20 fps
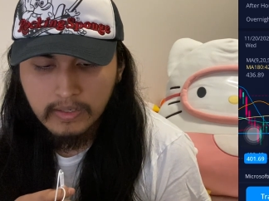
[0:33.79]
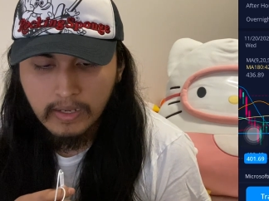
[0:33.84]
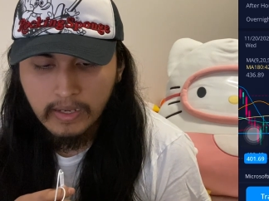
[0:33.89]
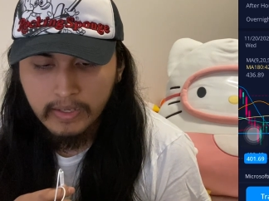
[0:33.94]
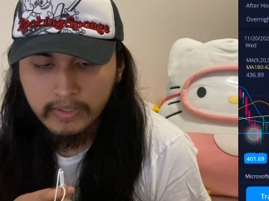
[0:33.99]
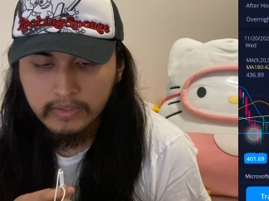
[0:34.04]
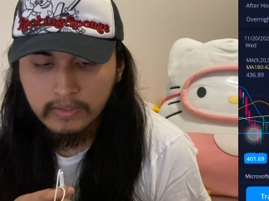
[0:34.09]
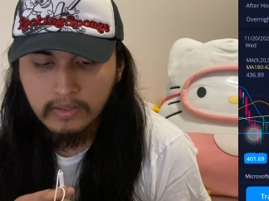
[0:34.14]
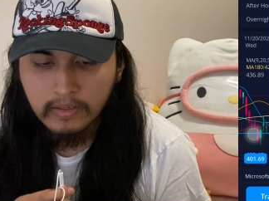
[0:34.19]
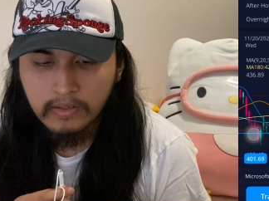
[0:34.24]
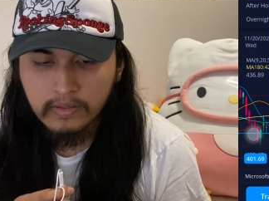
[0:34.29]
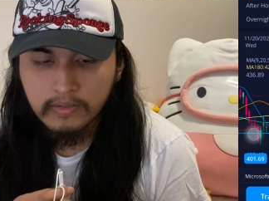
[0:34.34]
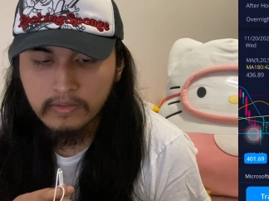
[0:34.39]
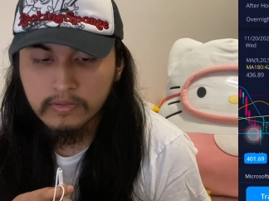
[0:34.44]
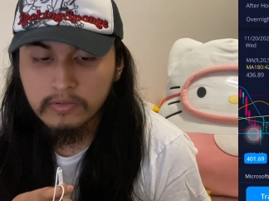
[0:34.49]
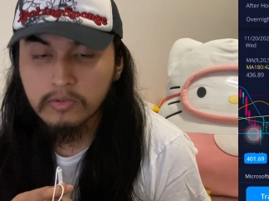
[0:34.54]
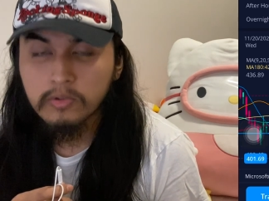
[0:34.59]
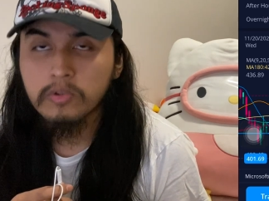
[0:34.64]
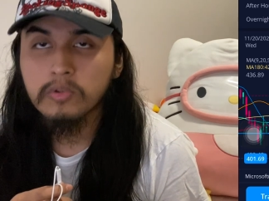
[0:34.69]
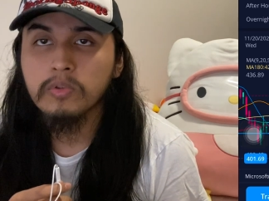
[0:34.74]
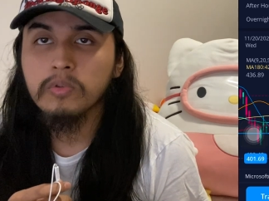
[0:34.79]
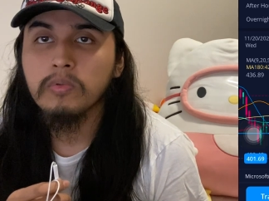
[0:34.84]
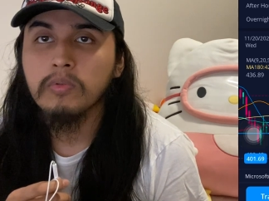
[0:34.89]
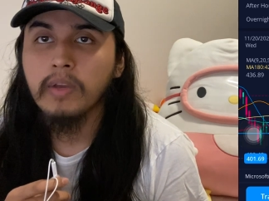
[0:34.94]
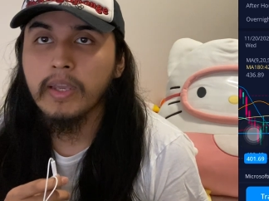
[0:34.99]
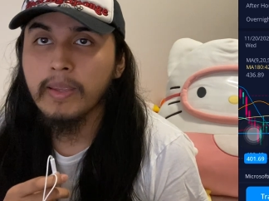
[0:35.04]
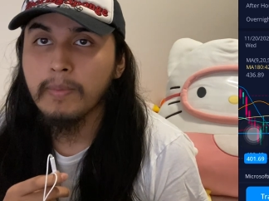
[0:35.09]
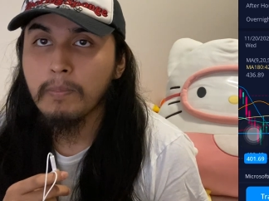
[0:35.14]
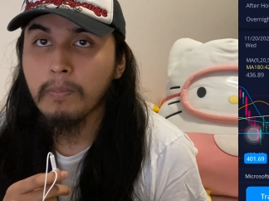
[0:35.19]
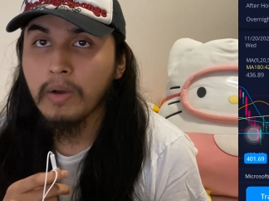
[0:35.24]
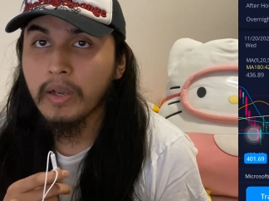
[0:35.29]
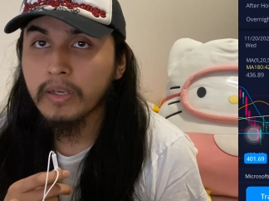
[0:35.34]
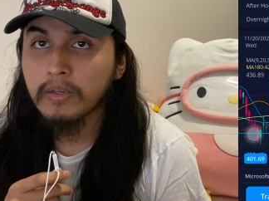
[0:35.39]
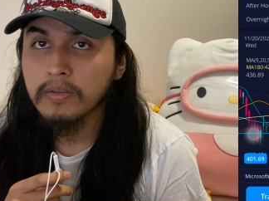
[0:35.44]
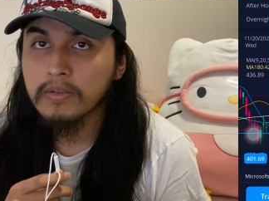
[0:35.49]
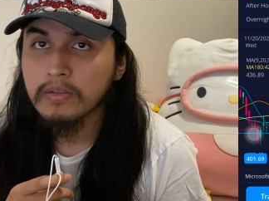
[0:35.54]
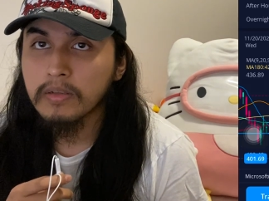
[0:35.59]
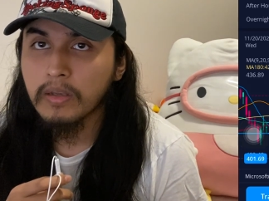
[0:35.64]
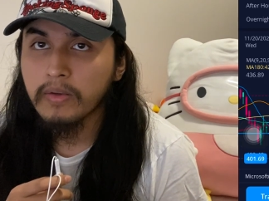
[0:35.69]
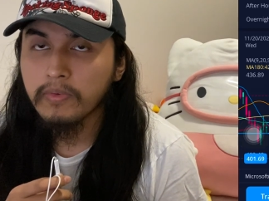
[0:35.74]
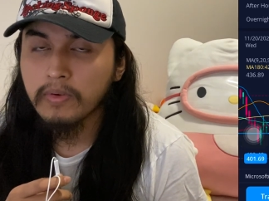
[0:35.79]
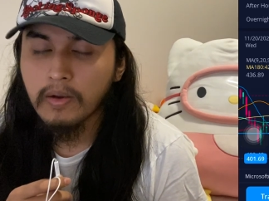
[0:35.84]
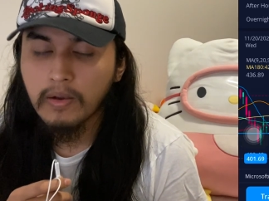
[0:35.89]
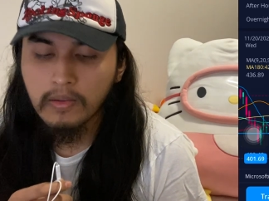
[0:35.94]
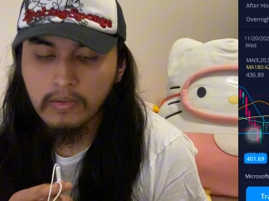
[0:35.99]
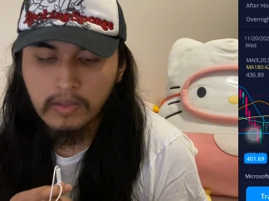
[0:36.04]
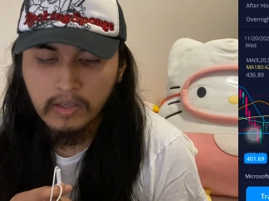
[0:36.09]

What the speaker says: I got into a Microsoft call